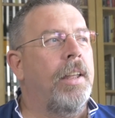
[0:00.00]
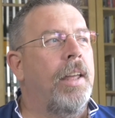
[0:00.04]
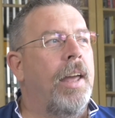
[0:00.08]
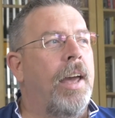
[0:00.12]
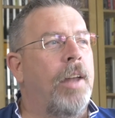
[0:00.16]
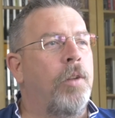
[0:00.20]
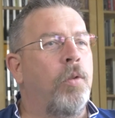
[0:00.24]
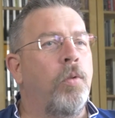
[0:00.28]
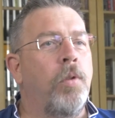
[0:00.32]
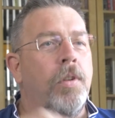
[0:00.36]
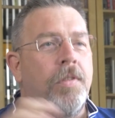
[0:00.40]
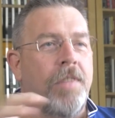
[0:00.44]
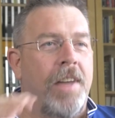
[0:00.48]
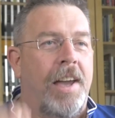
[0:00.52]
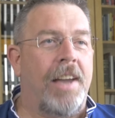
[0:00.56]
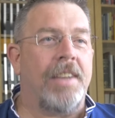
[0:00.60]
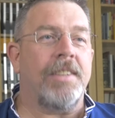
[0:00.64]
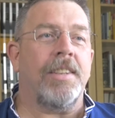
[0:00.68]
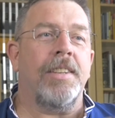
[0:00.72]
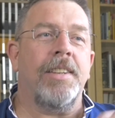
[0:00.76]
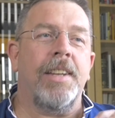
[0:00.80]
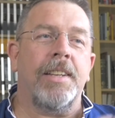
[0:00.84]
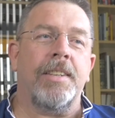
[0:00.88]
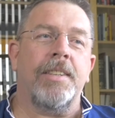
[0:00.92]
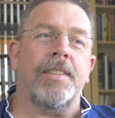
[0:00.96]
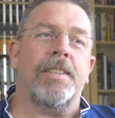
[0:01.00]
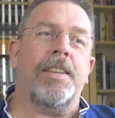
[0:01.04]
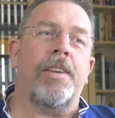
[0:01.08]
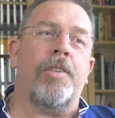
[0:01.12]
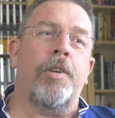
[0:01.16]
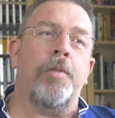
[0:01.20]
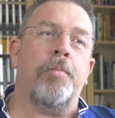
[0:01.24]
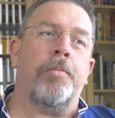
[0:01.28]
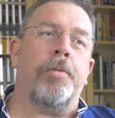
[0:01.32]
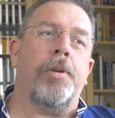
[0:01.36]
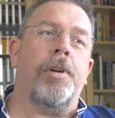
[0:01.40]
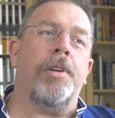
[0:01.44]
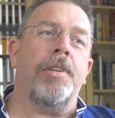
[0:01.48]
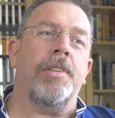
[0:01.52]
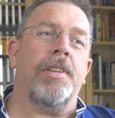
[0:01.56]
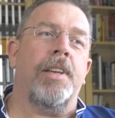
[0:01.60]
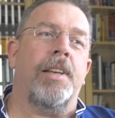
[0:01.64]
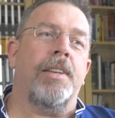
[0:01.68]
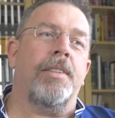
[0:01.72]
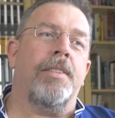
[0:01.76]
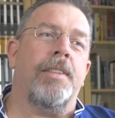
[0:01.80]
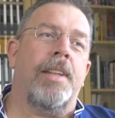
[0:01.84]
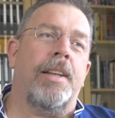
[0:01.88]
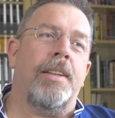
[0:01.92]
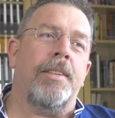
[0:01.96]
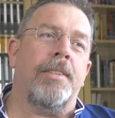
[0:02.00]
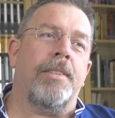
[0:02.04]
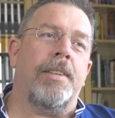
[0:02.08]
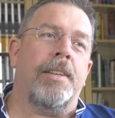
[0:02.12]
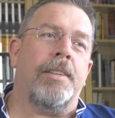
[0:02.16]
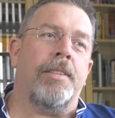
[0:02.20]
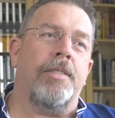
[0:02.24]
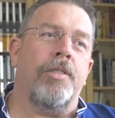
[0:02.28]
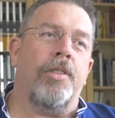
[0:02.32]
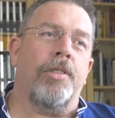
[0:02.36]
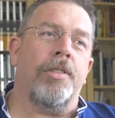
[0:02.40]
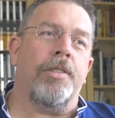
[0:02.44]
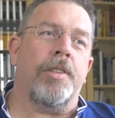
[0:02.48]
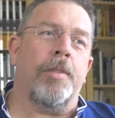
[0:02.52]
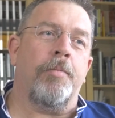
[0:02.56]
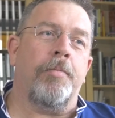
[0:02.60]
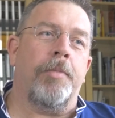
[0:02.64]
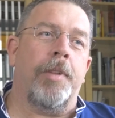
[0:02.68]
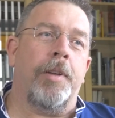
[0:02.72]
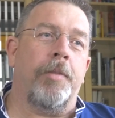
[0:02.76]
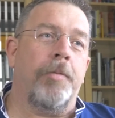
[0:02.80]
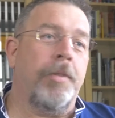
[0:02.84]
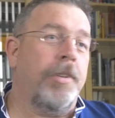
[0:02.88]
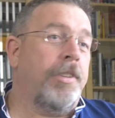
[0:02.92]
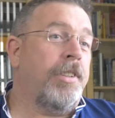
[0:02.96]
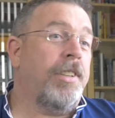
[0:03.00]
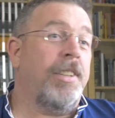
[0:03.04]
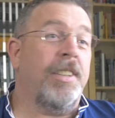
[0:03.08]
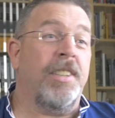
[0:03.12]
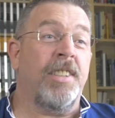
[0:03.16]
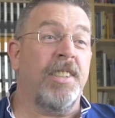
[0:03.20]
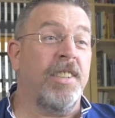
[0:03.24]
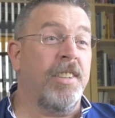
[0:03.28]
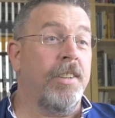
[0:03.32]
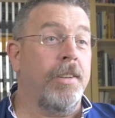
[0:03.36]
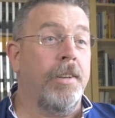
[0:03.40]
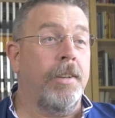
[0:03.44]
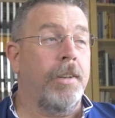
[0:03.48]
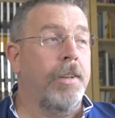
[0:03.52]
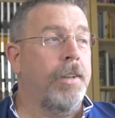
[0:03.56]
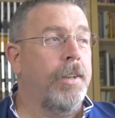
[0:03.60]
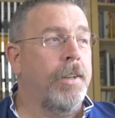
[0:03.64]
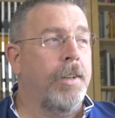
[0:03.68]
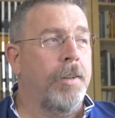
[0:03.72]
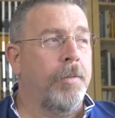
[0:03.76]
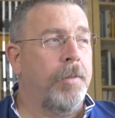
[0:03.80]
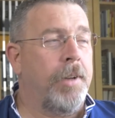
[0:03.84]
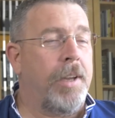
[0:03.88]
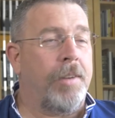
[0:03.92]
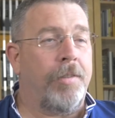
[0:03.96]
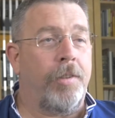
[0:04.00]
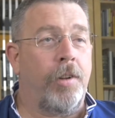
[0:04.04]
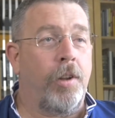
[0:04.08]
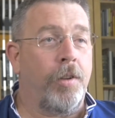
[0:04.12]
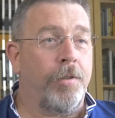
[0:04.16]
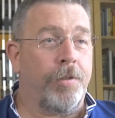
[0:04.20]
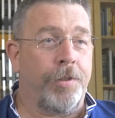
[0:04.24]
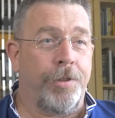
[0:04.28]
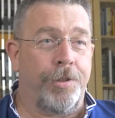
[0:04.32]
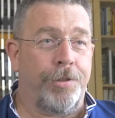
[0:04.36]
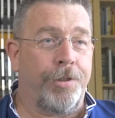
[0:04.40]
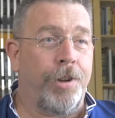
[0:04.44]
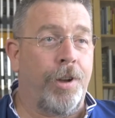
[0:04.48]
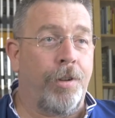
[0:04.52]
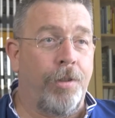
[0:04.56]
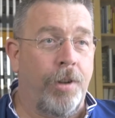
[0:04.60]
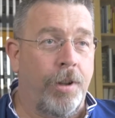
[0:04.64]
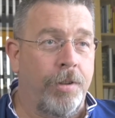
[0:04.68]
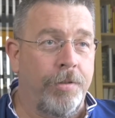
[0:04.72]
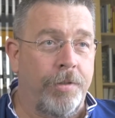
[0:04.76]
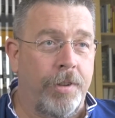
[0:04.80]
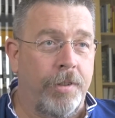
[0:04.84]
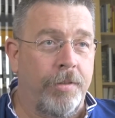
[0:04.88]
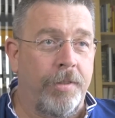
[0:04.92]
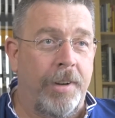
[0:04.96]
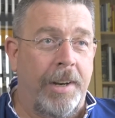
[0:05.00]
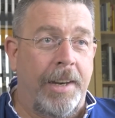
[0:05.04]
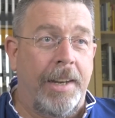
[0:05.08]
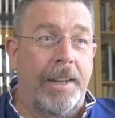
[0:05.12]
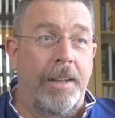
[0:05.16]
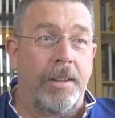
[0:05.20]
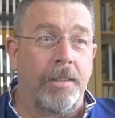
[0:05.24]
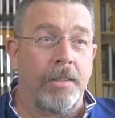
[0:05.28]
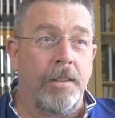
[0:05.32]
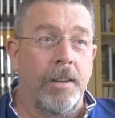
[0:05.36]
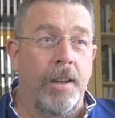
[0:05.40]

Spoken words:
and all of that is a necessary process. That's not something which we have a lot of control over, really.